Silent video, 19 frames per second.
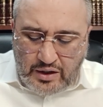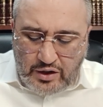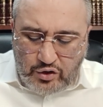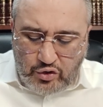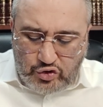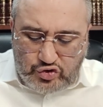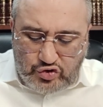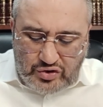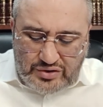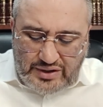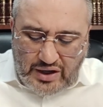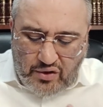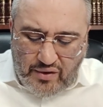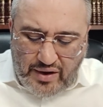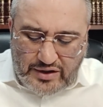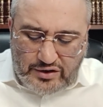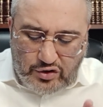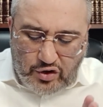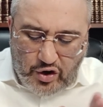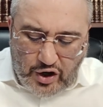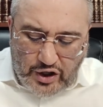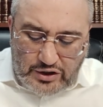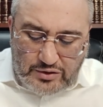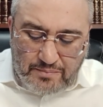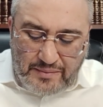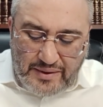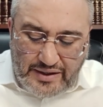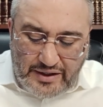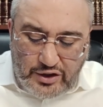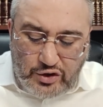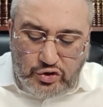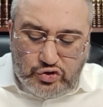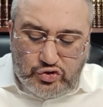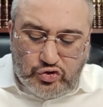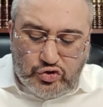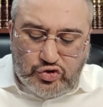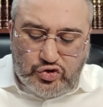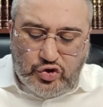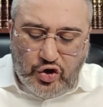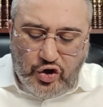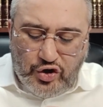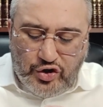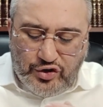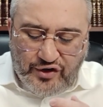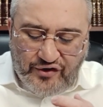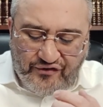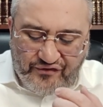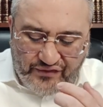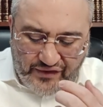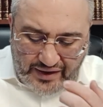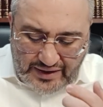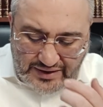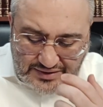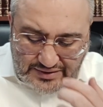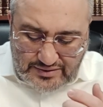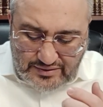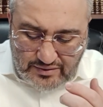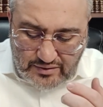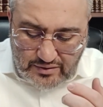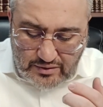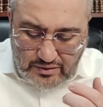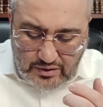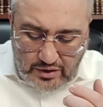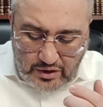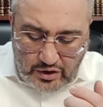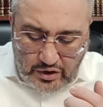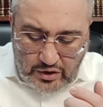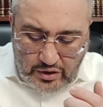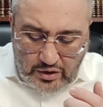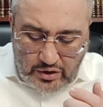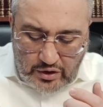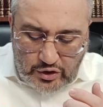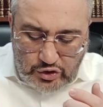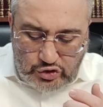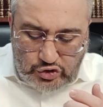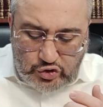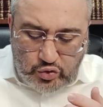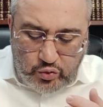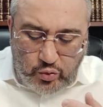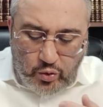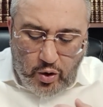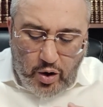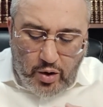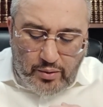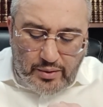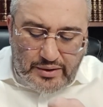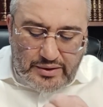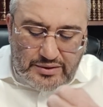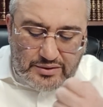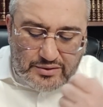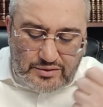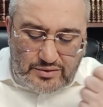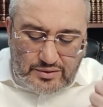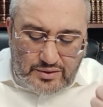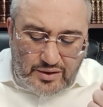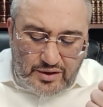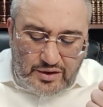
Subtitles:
You should direct your heart, meaning you should turn your face towards